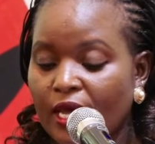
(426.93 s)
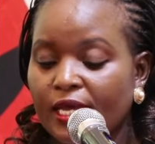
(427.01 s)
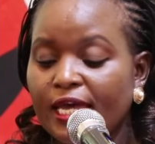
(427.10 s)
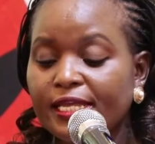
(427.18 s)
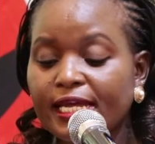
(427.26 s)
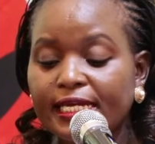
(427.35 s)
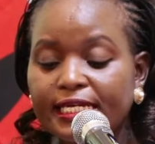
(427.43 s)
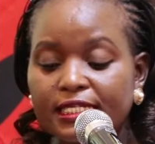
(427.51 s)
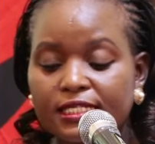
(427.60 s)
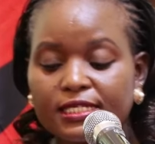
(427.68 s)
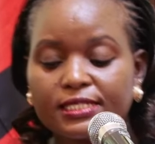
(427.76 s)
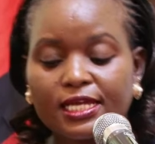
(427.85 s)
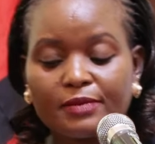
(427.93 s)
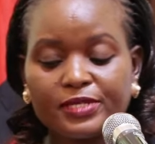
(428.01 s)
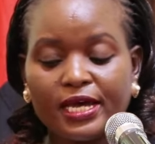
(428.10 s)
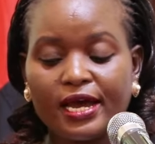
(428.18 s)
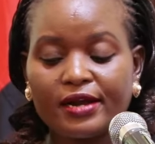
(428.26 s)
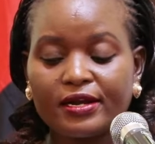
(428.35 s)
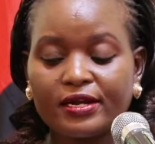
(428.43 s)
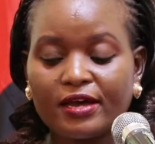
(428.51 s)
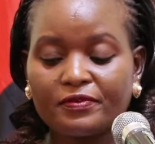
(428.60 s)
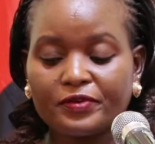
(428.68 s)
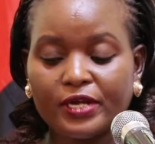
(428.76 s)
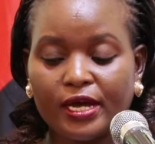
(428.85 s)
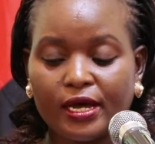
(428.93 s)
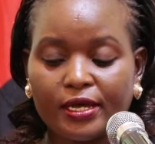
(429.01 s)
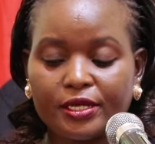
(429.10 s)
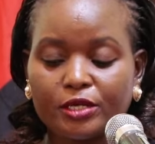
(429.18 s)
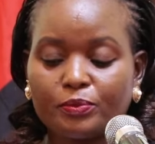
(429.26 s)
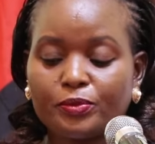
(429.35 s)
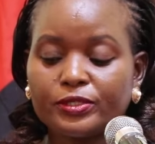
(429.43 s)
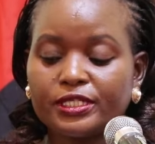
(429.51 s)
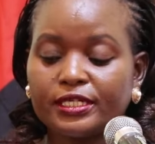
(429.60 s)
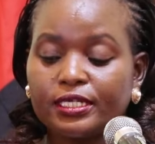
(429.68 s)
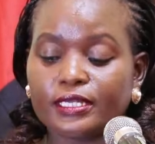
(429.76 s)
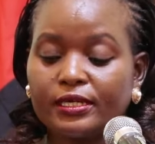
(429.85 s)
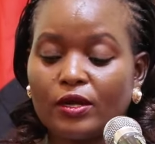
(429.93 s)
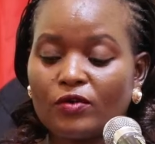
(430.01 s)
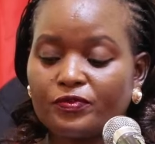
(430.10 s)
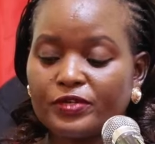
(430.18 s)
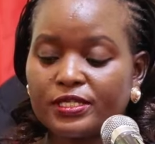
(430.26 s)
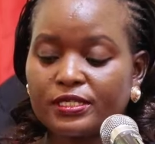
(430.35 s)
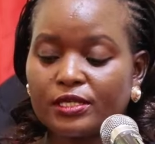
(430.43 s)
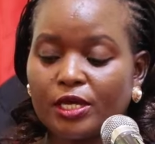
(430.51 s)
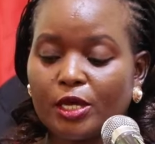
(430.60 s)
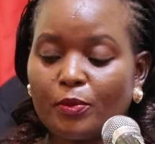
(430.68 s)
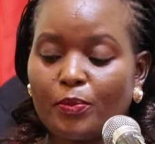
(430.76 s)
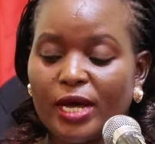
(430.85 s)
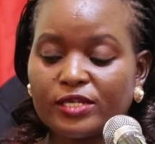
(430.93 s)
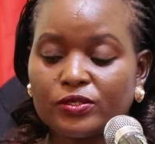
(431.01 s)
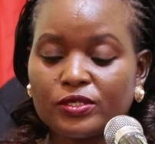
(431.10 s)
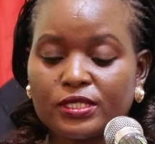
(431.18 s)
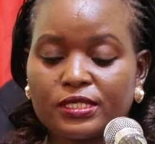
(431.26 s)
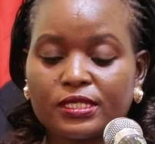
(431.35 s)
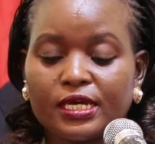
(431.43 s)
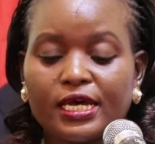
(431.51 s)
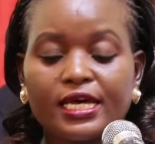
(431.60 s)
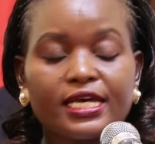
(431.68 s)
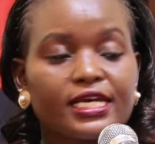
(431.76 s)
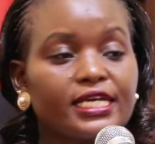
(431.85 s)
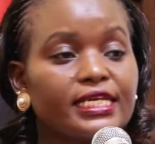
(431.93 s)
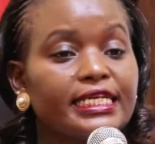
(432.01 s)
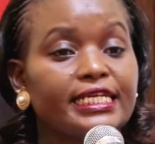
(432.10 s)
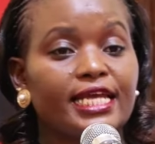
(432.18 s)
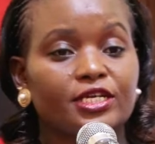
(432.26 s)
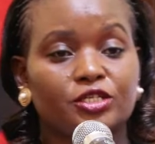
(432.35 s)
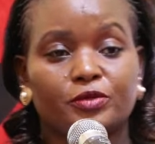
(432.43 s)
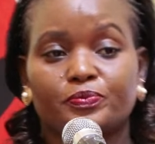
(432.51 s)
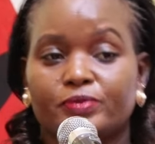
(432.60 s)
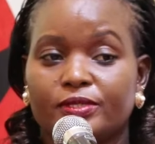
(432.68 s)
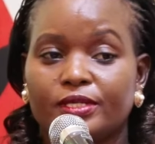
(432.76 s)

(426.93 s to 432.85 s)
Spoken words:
Kenya leads in sub-Saharan Africa in putting in office key persons in leadership.